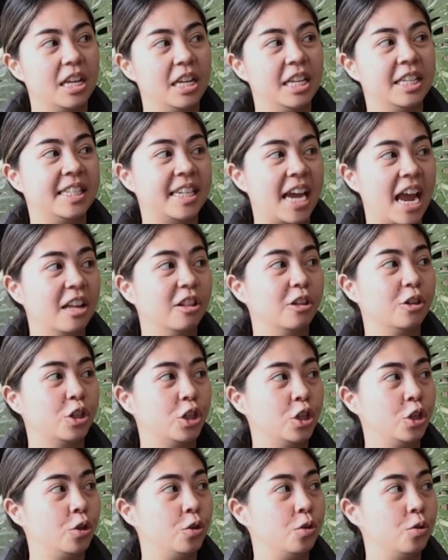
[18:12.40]
is tailored
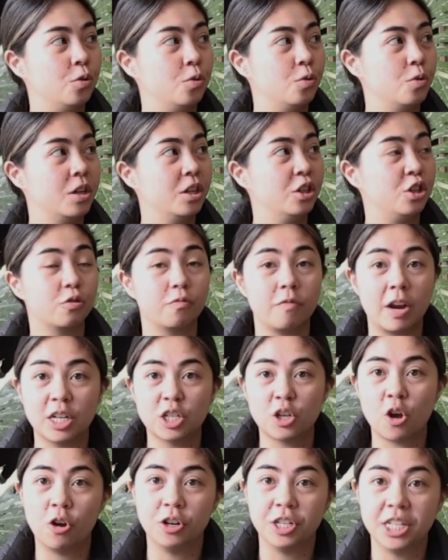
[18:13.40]
to
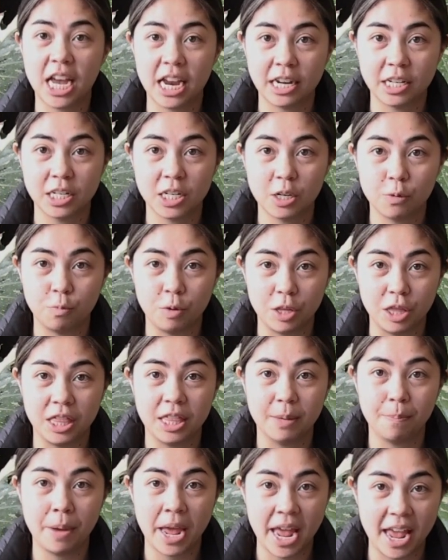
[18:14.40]
direct contact with
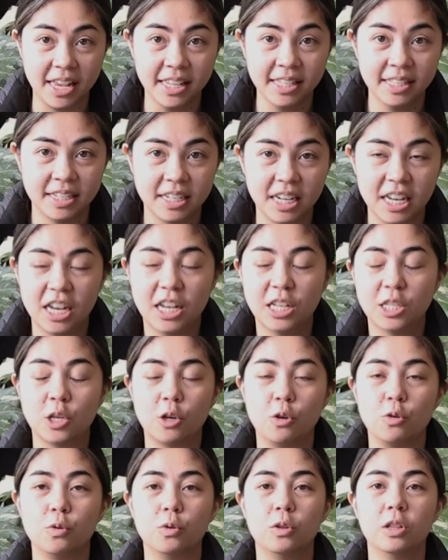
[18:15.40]
the pest.
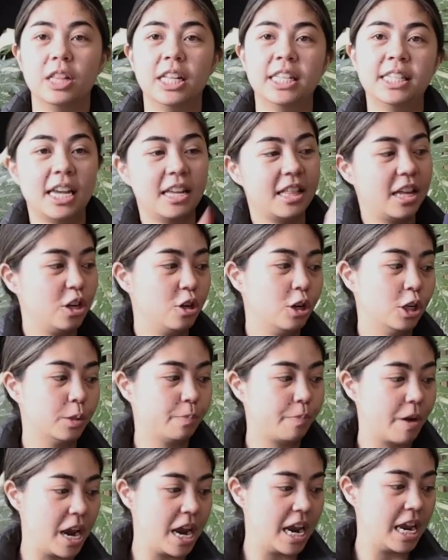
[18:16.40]
So let's say that you're
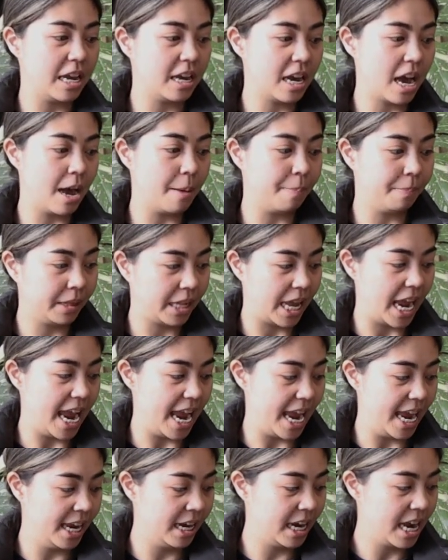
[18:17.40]
spraying a
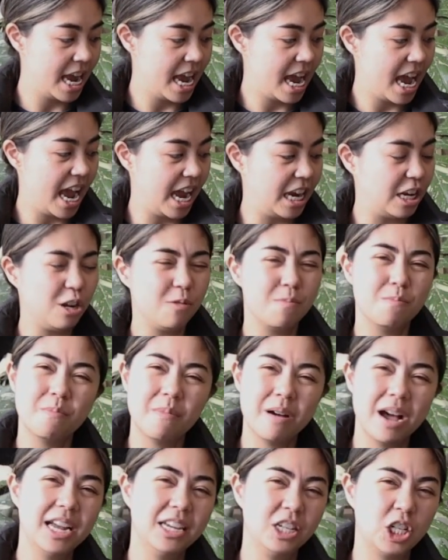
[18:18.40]
plant and you
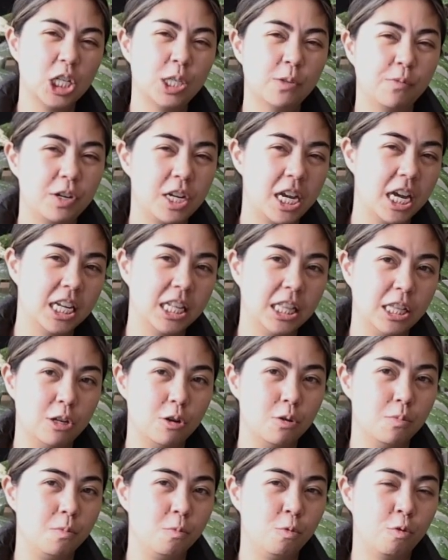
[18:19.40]
might just forget a
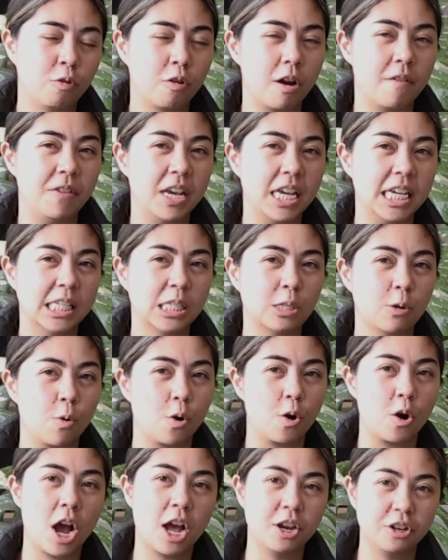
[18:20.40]
little crevice
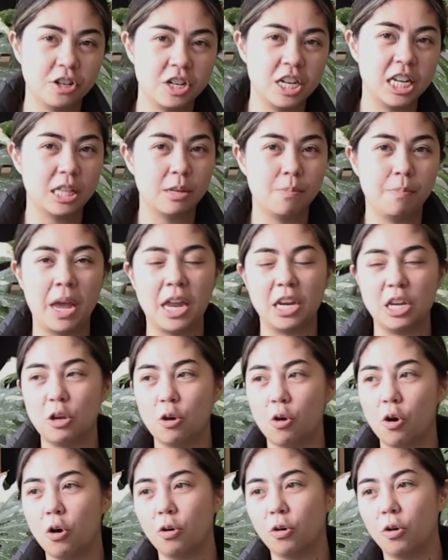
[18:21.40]
or underneath the
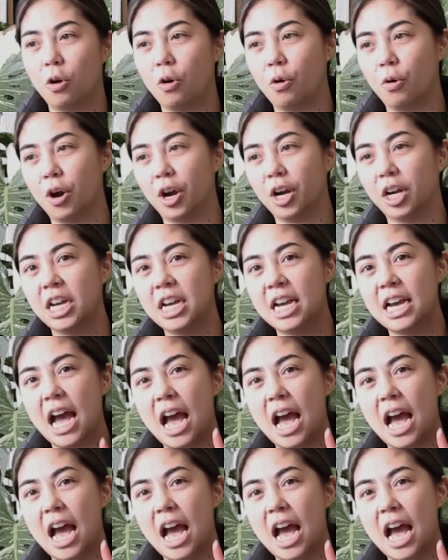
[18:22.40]
petiole or